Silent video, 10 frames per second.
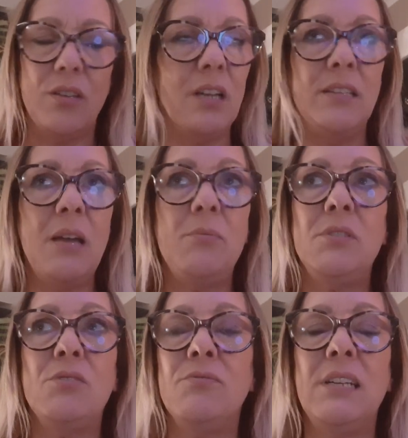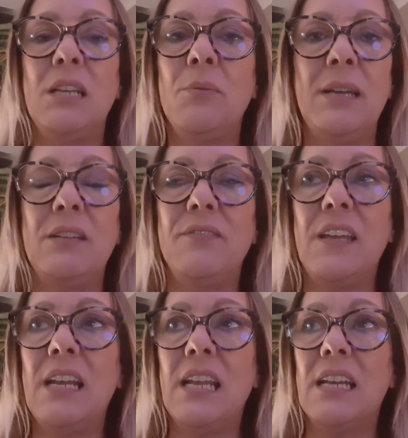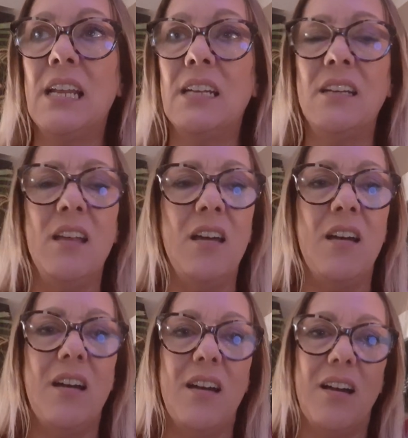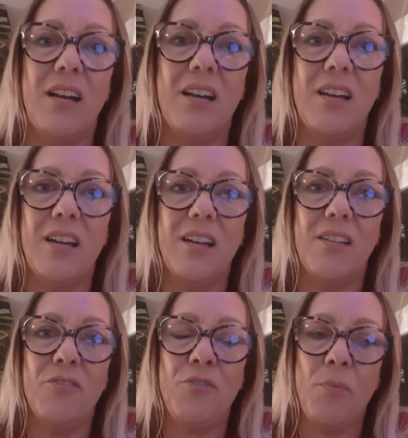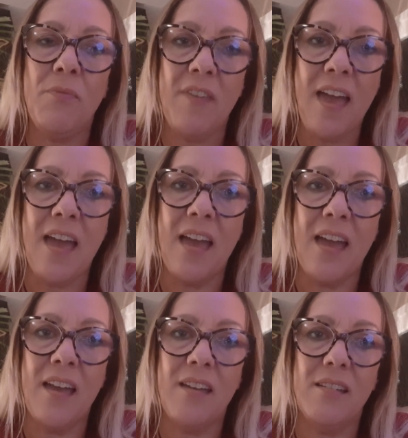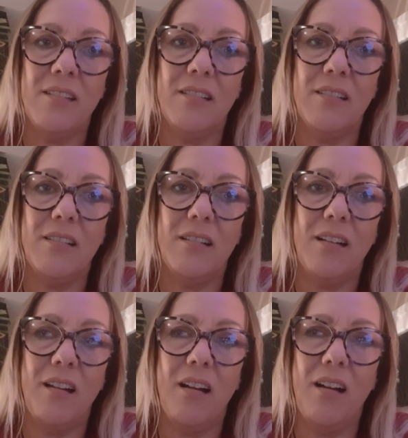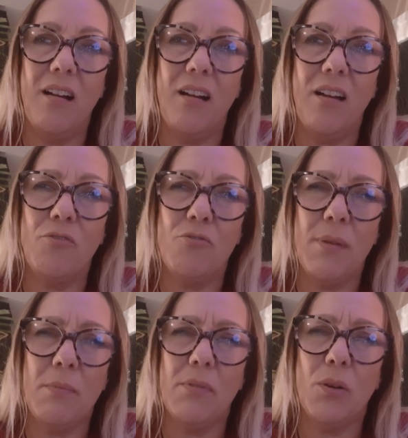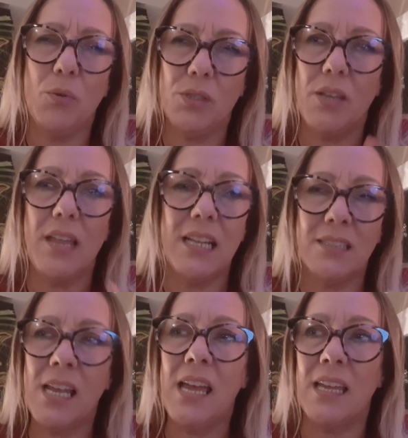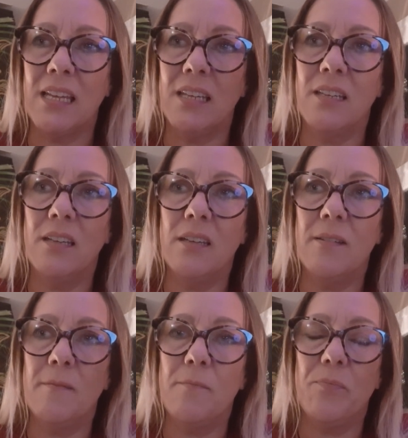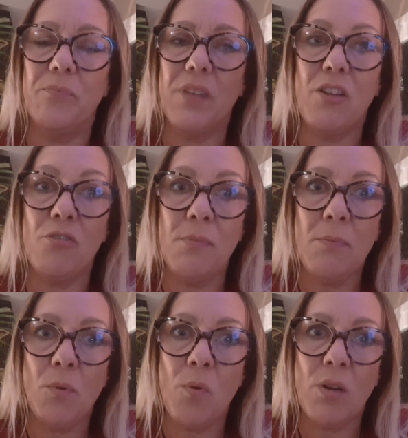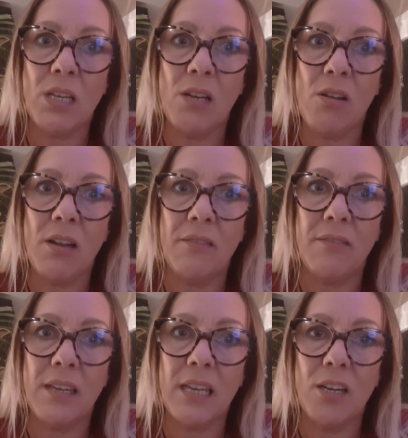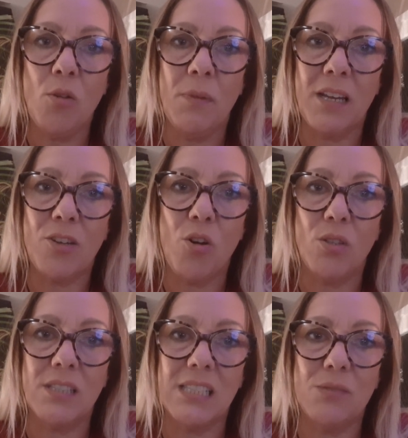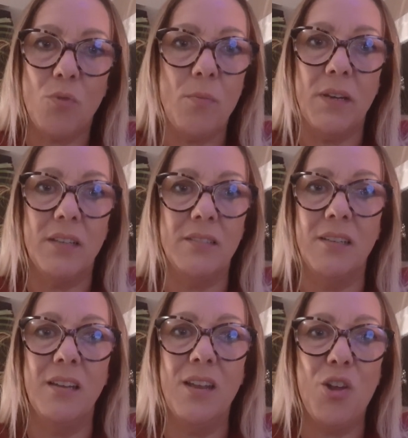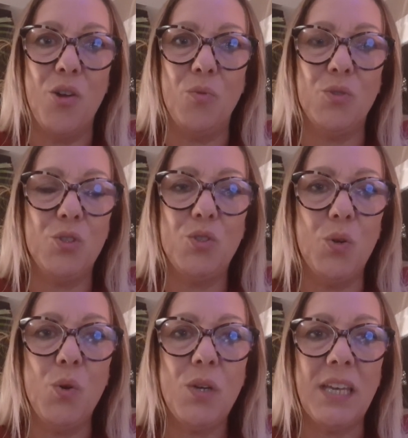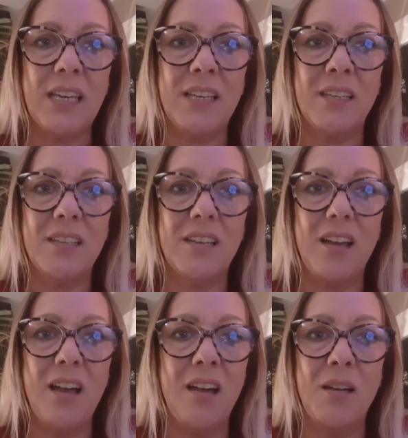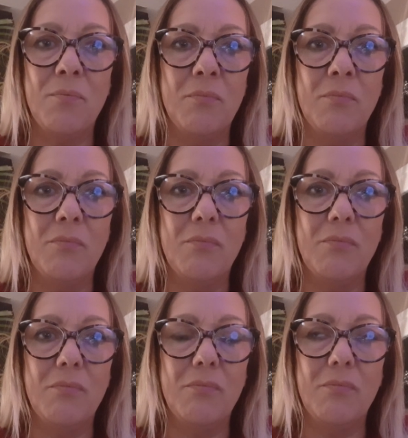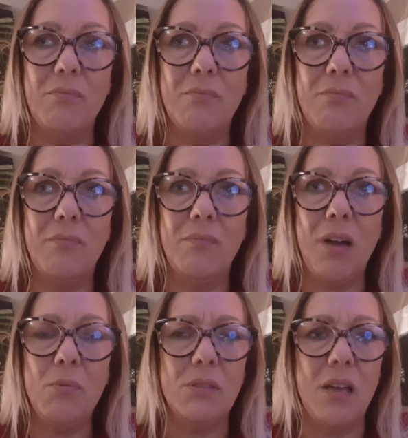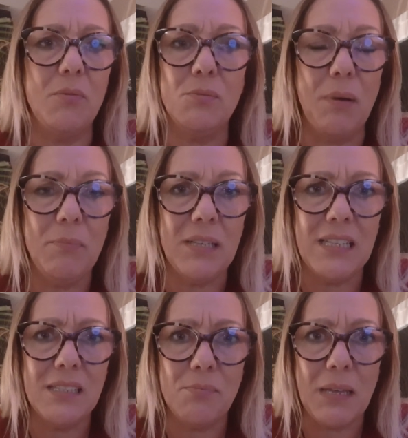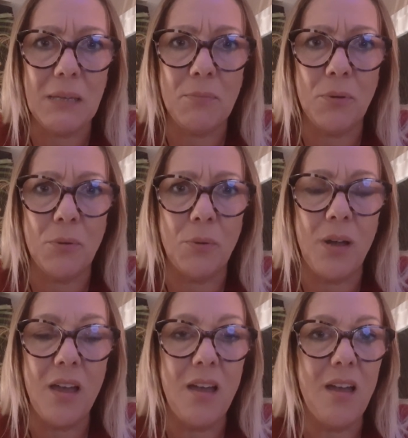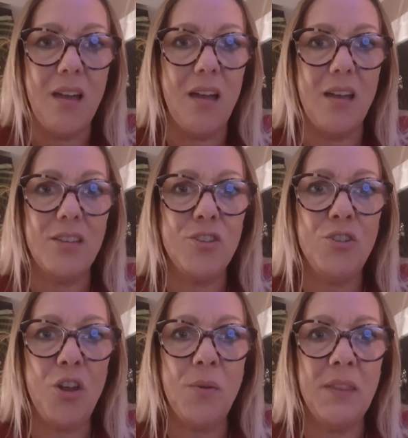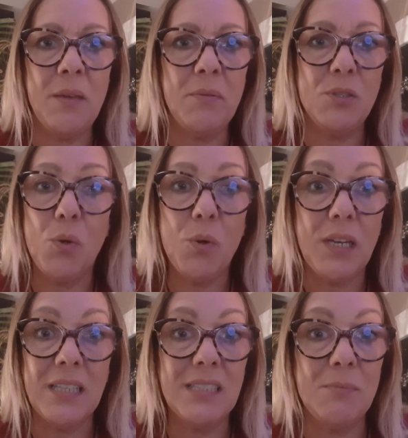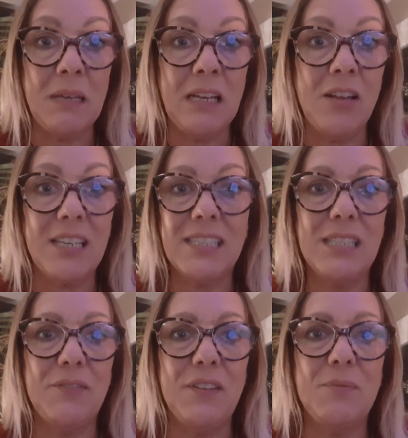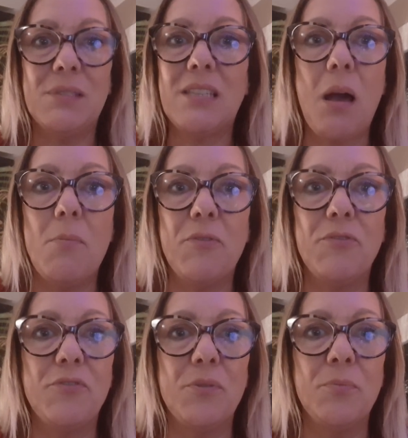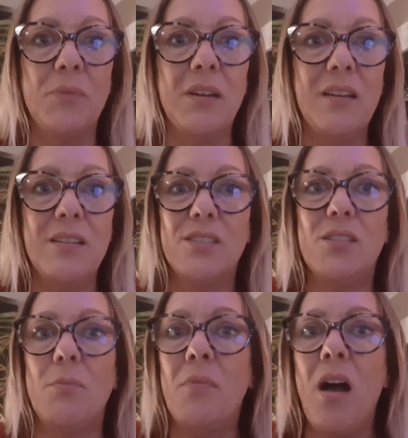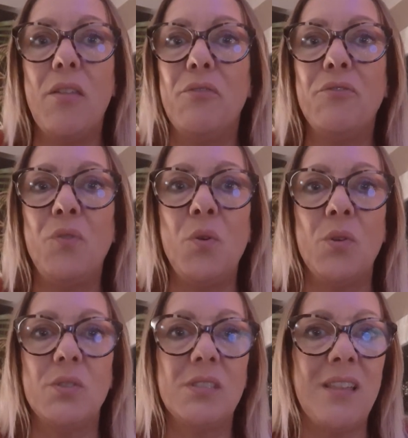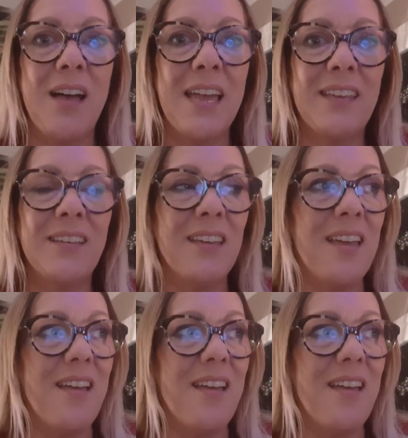And that was a really weird feeling. And from there, I remember also that day, I remember walking along and thinking, oh my God, this woman was talking. I was bumping into people, you know, and they were talking to me like as if it was coming from some other force, like